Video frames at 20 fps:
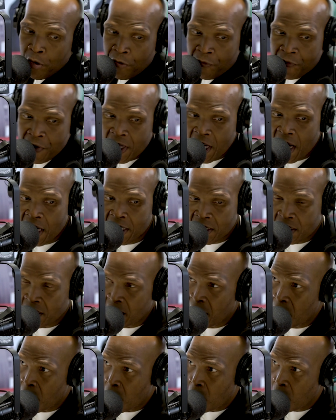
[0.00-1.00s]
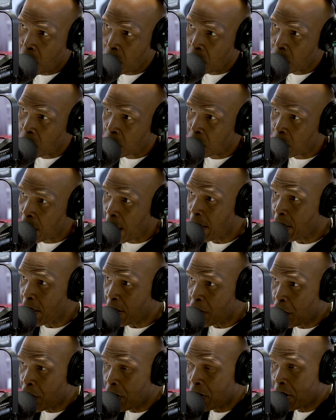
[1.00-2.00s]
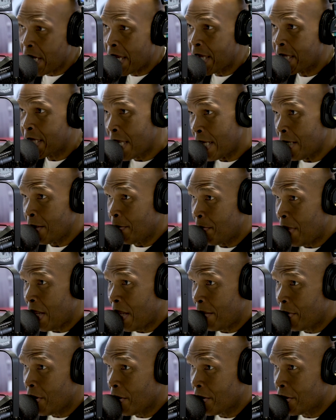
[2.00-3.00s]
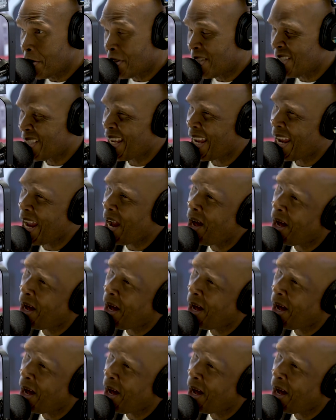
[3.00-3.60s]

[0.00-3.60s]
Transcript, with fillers: your fiance say? Did she say, get him, baby? Or did she say,